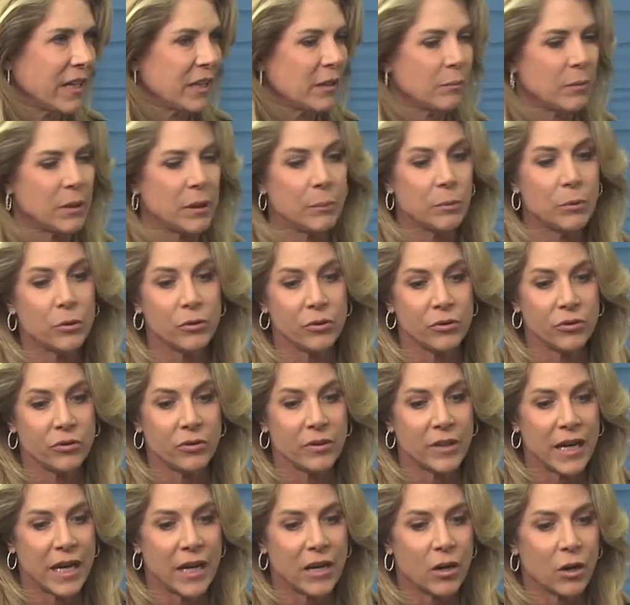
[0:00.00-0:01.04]
the people who do
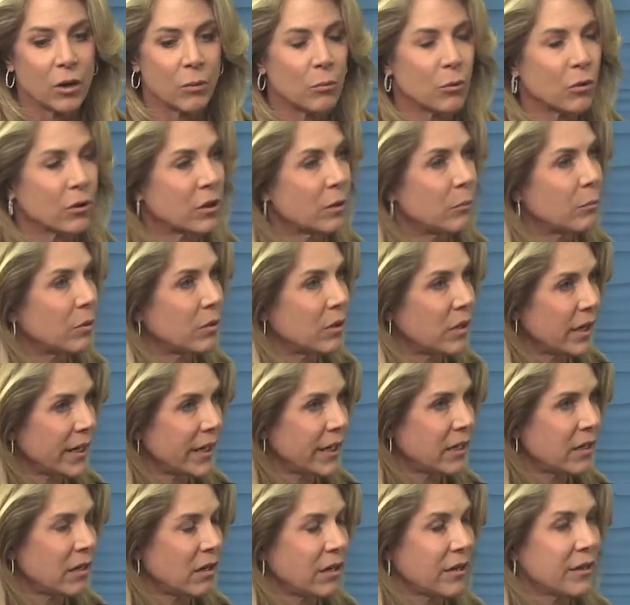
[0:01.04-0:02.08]
that are more
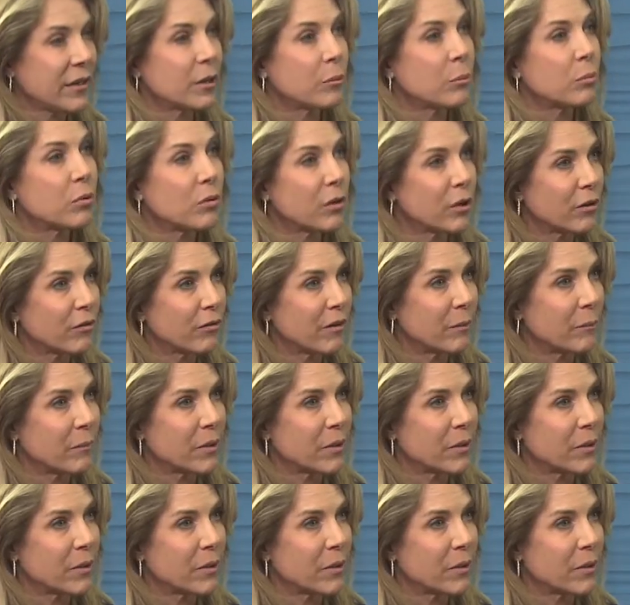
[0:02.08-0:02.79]
compliant on their program,